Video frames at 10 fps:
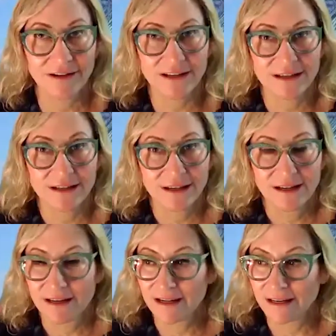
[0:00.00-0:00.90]
it.
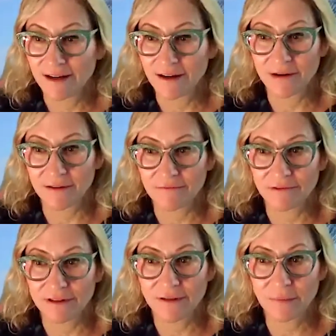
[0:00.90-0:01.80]
It
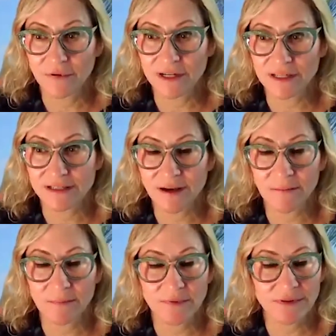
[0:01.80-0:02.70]
really brings
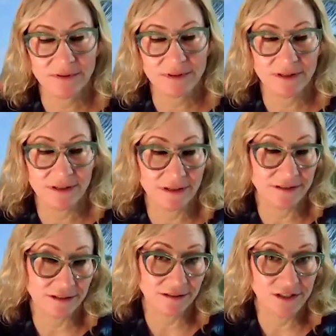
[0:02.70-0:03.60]
up,
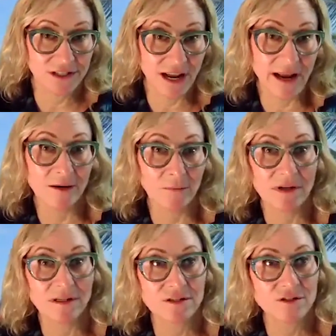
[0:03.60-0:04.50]
it's a cliche,
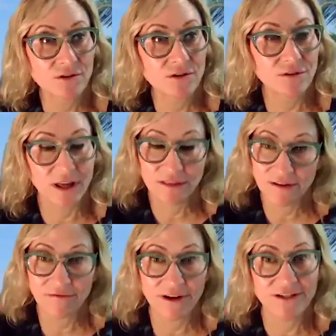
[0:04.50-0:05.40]
but it's true.
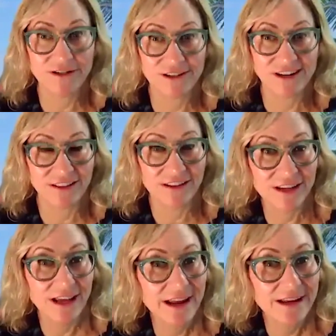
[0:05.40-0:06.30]
Nothing ventured, nothing
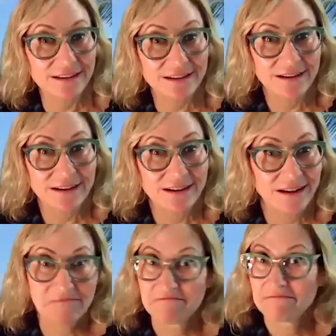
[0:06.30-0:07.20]
gained,
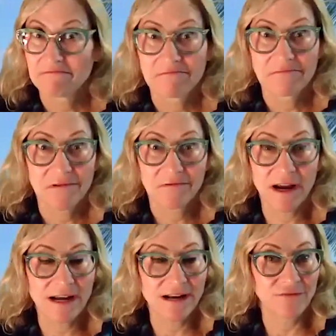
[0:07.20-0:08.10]
right?